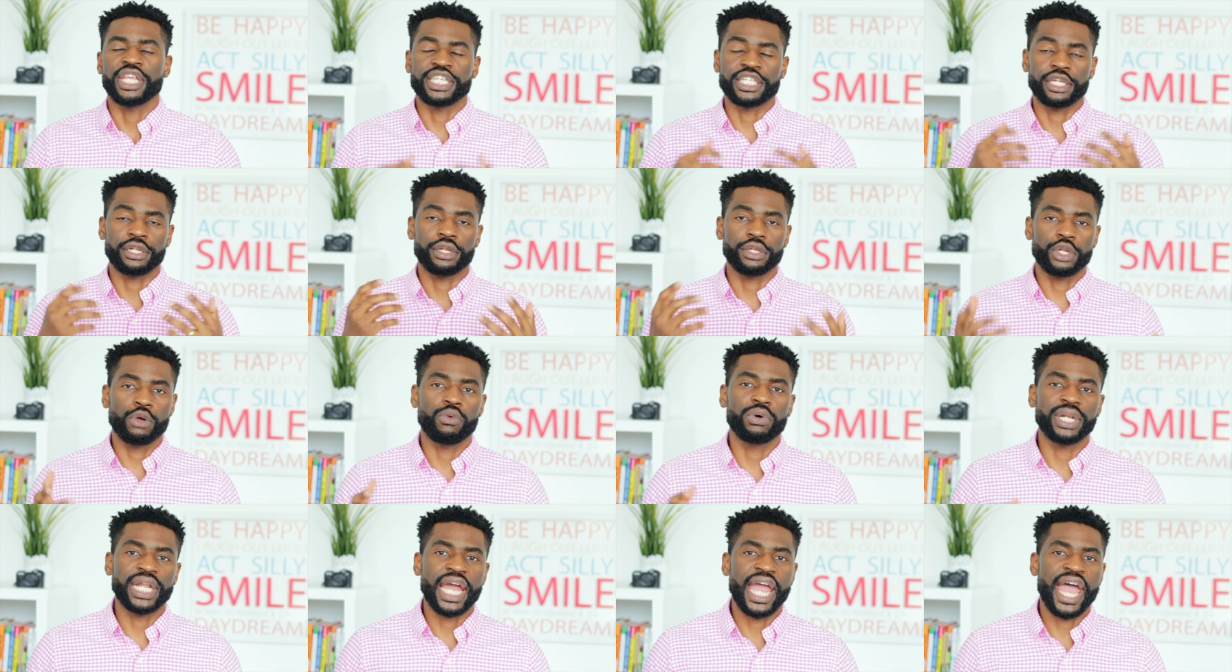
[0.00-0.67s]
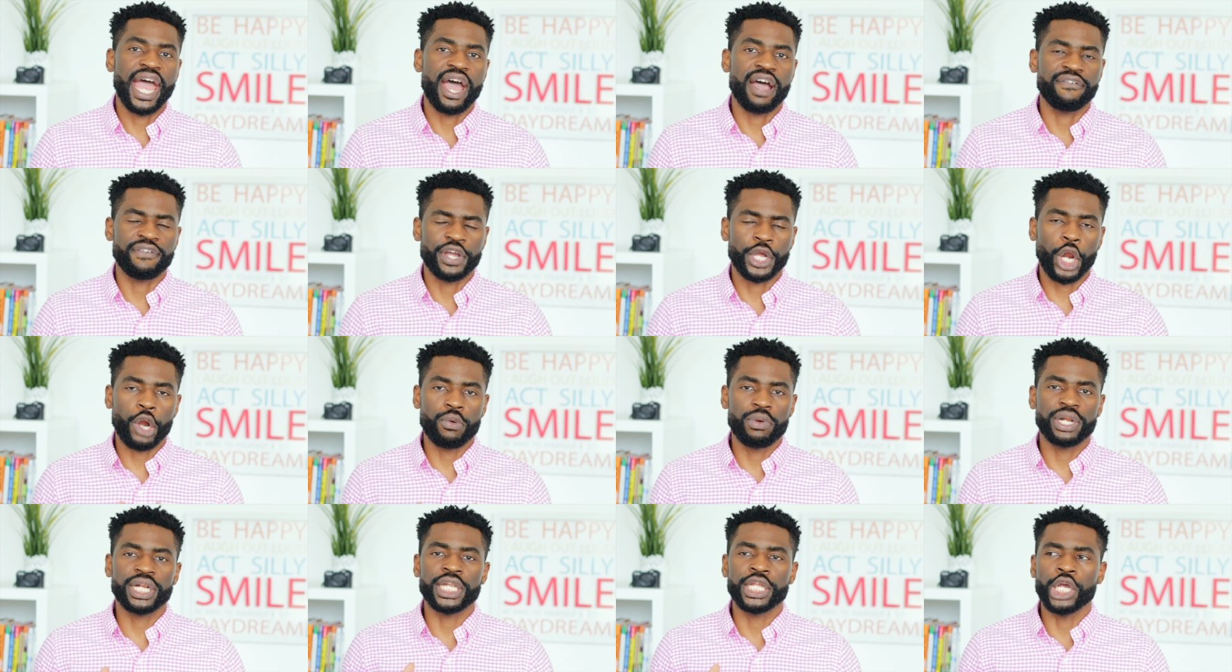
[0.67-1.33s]
is another one I have. I
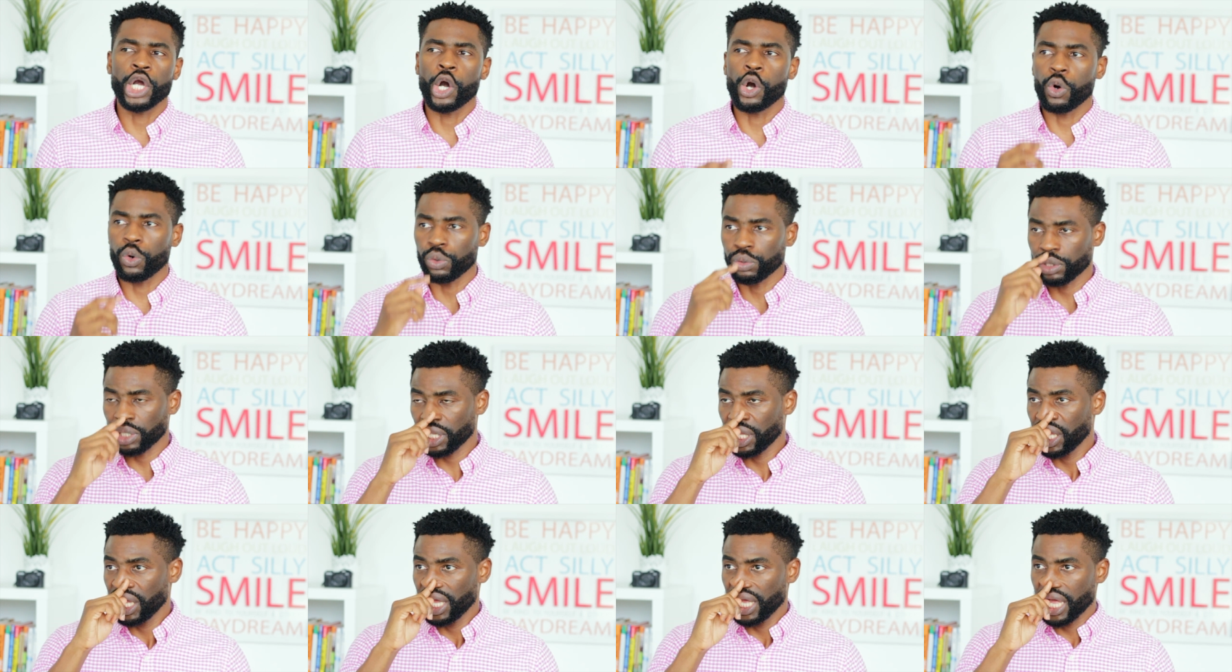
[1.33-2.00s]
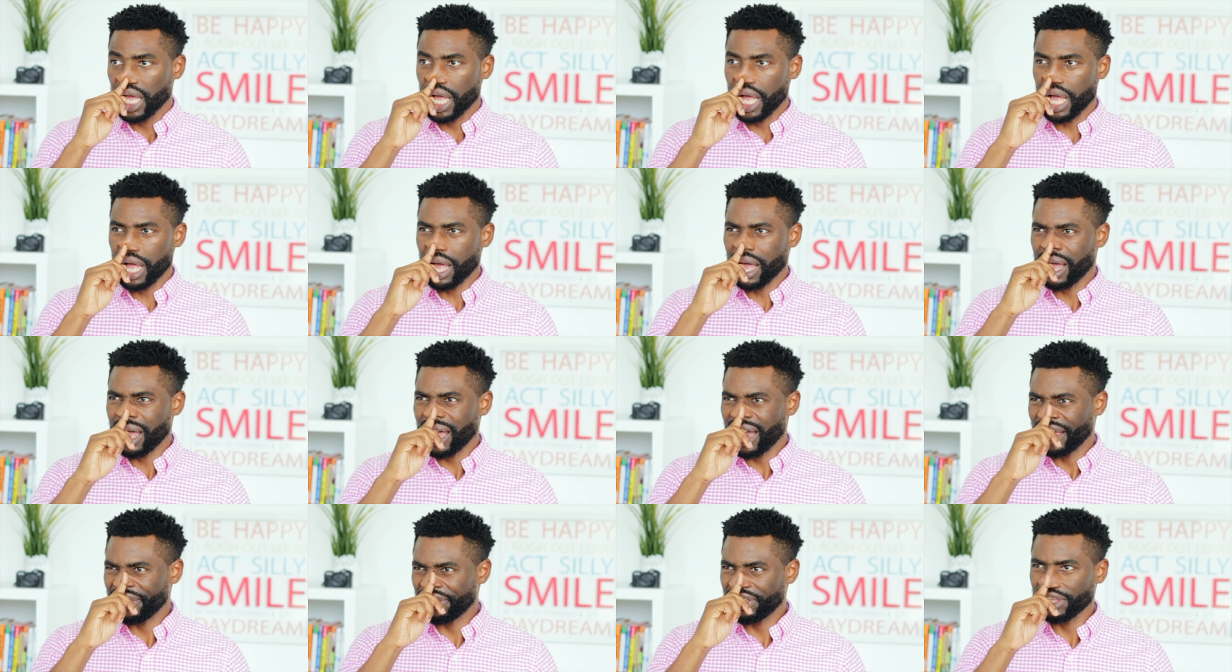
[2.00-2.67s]
currently own,
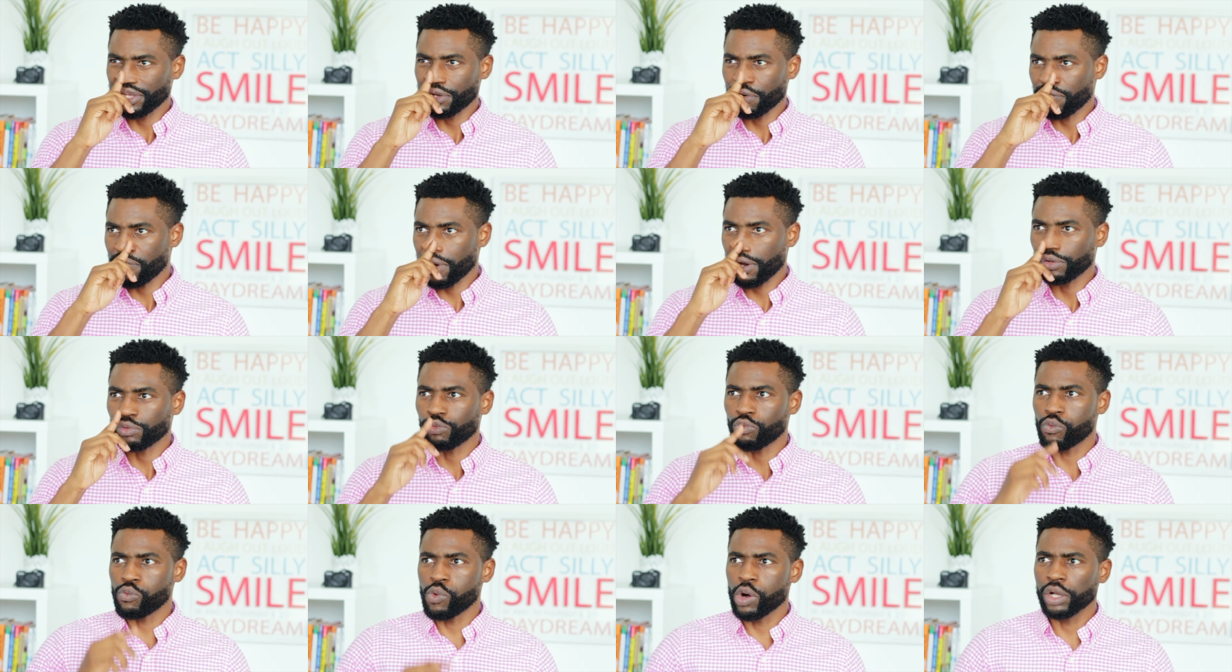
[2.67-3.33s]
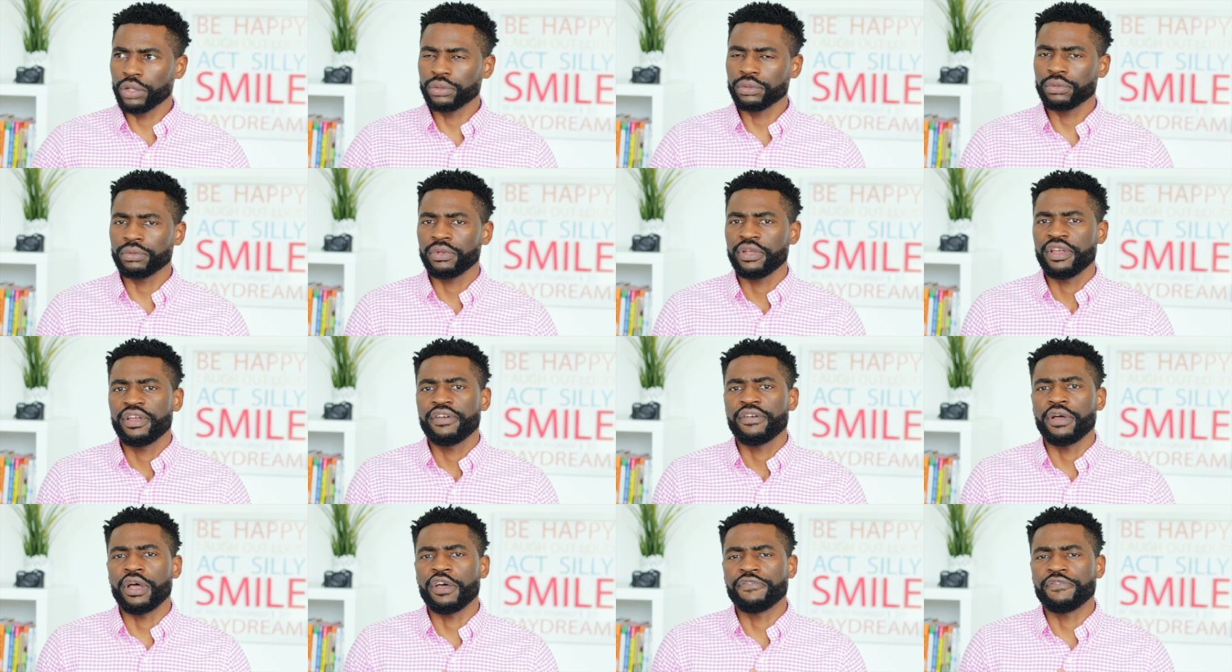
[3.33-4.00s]
uh, I think around one,
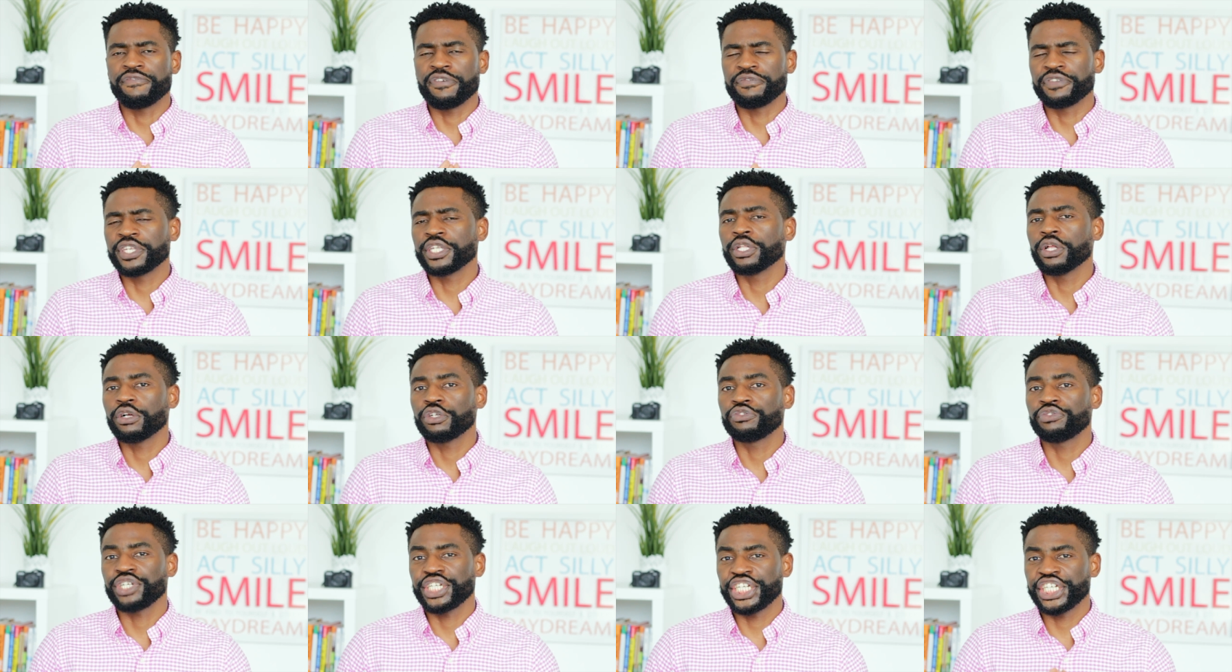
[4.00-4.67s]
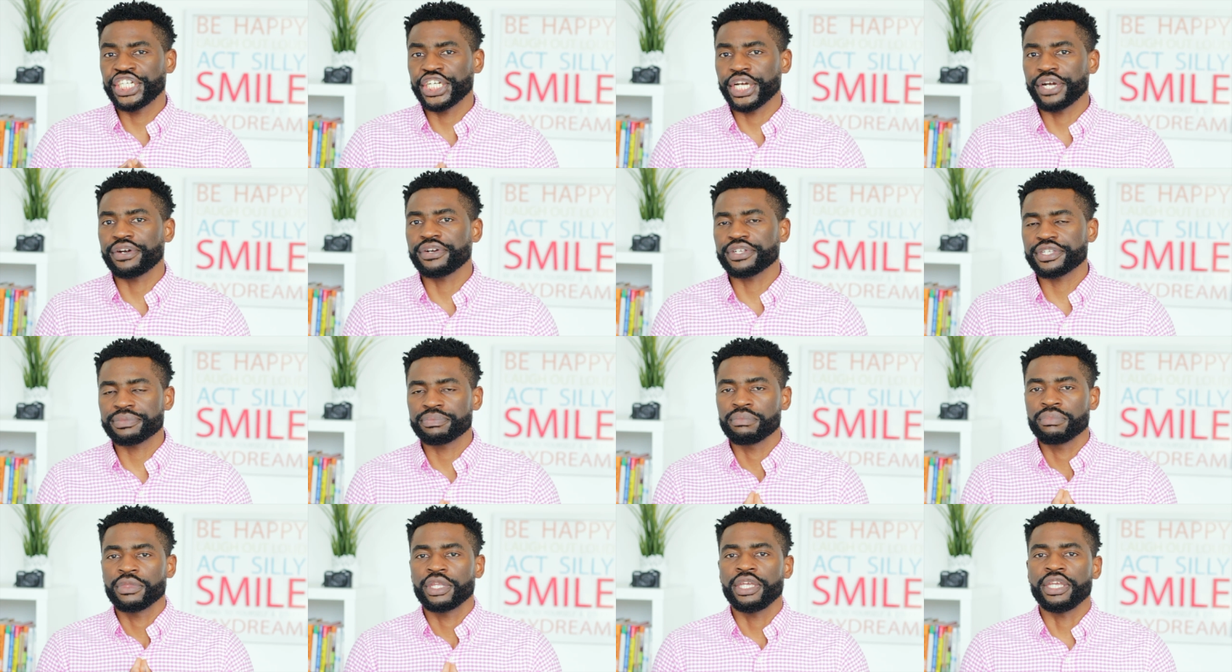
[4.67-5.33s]
uh, fifteen hundred
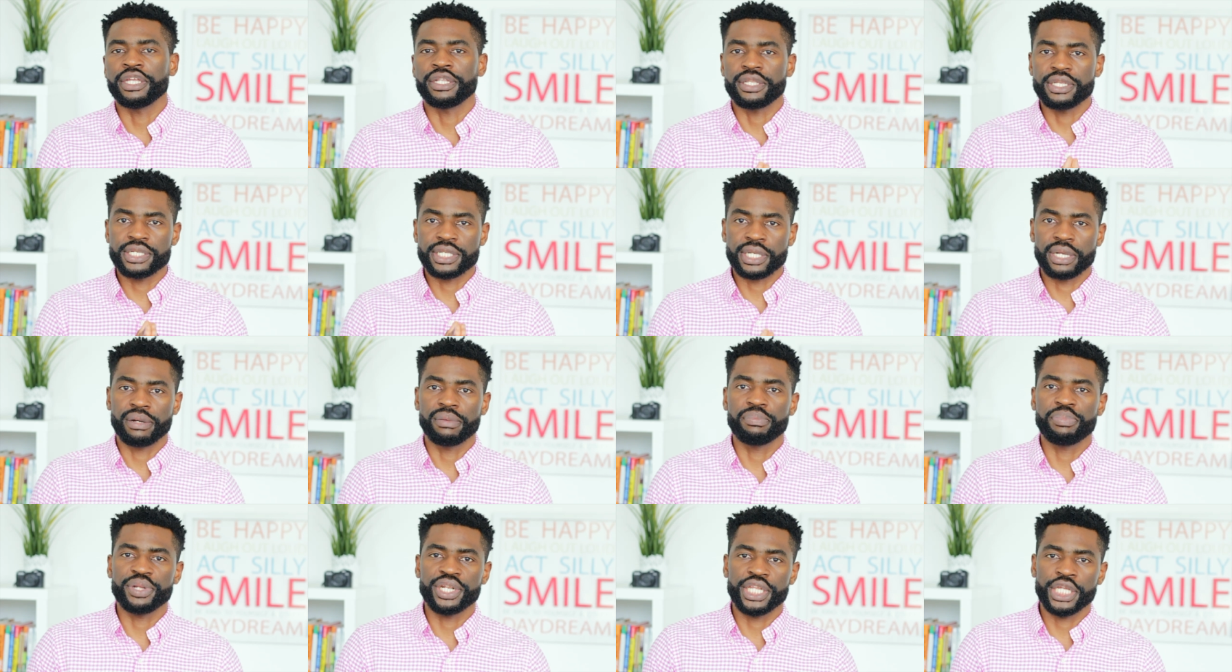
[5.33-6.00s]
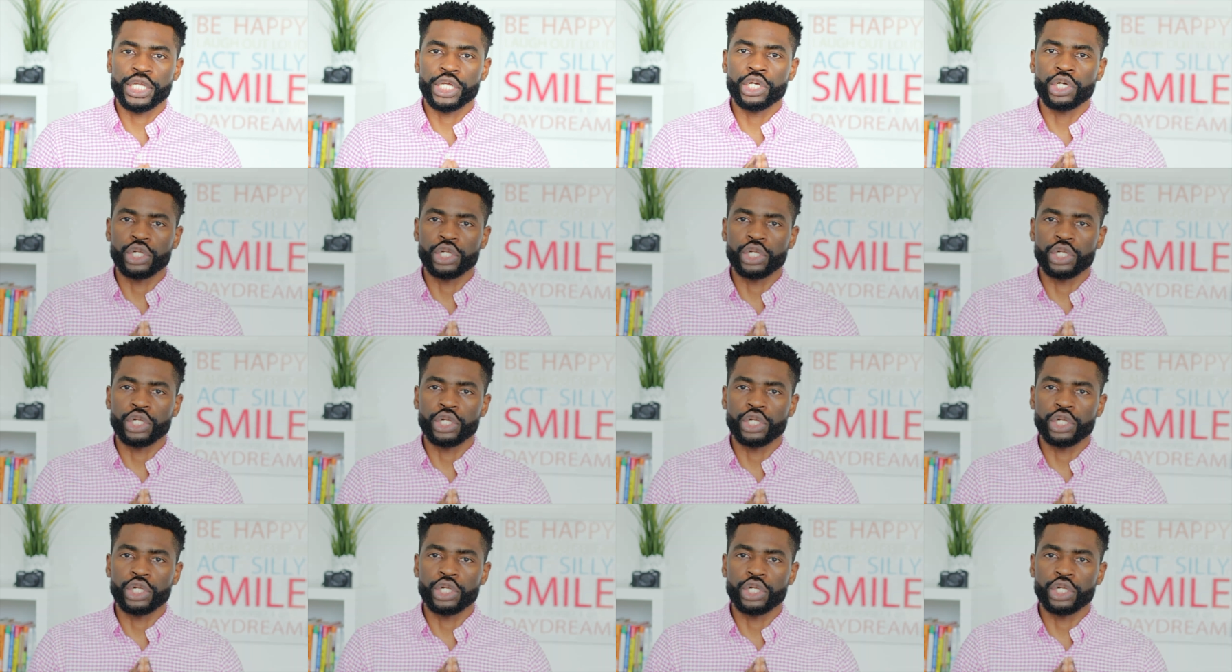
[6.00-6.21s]
shares in this company